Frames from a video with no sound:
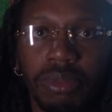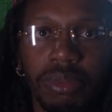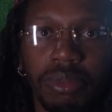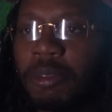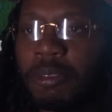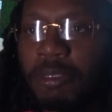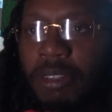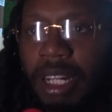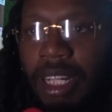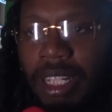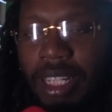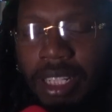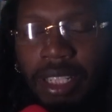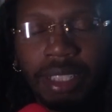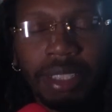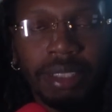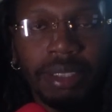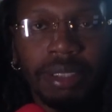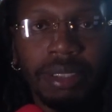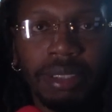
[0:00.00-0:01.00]
Fuck
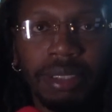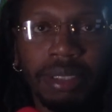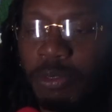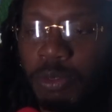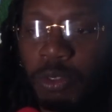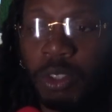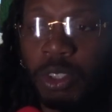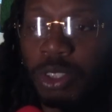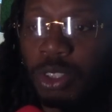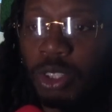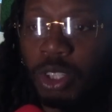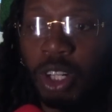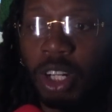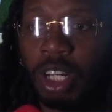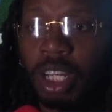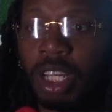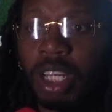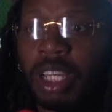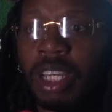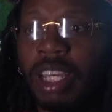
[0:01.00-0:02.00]
her. Real
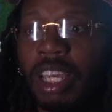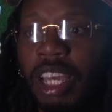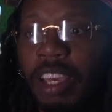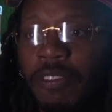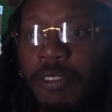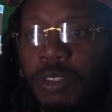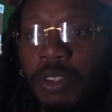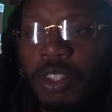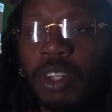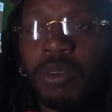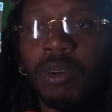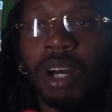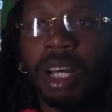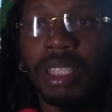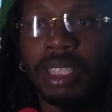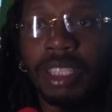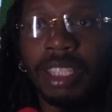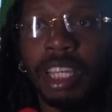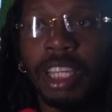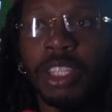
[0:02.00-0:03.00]
talk. If you go
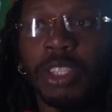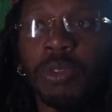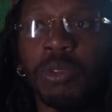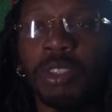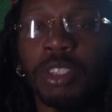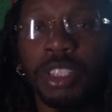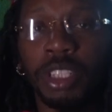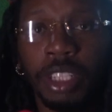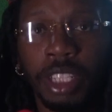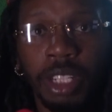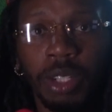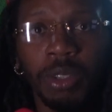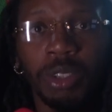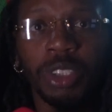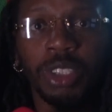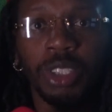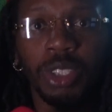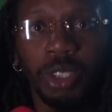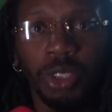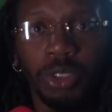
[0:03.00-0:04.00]
out there and you kill
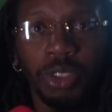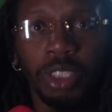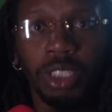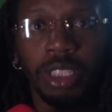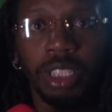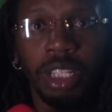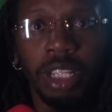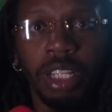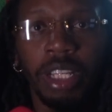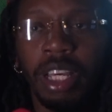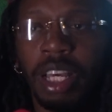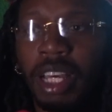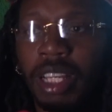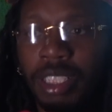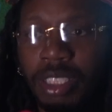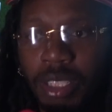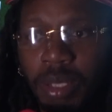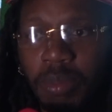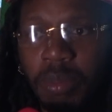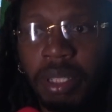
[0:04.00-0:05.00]
children,
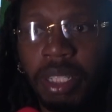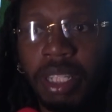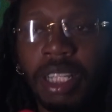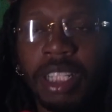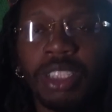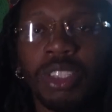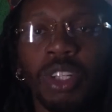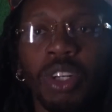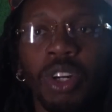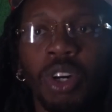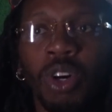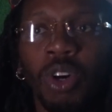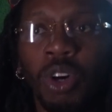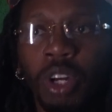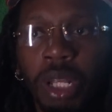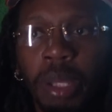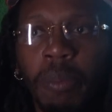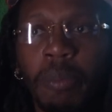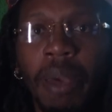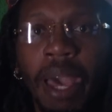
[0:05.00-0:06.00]
to me, it's an
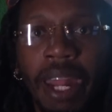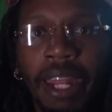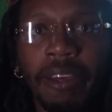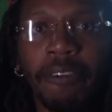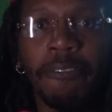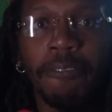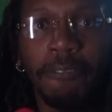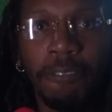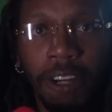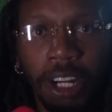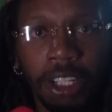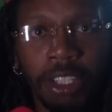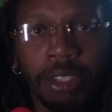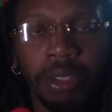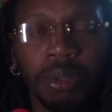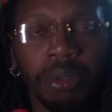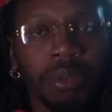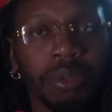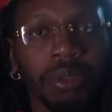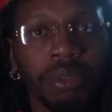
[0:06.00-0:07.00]
automatic fuck
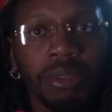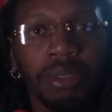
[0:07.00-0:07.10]
you.